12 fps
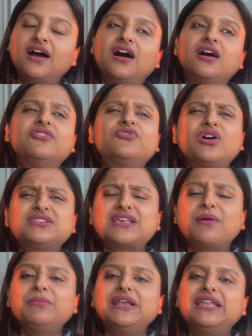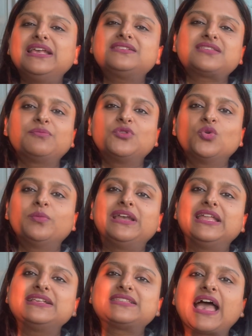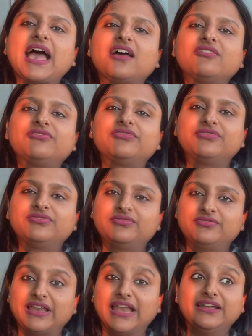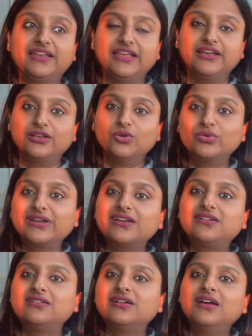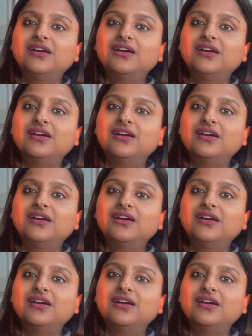Of course, some new buildings have rent included